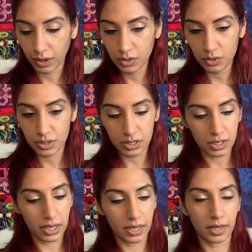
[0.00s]

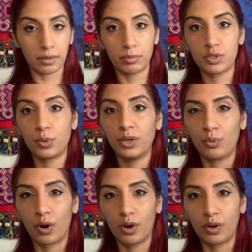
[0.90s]
interesting. Between
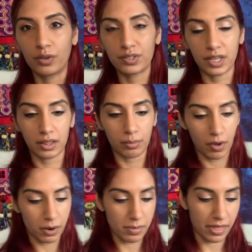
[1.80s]
worlds at the
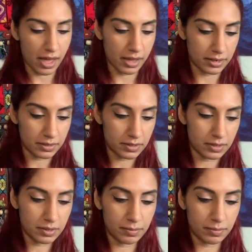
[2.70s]
bottom of that.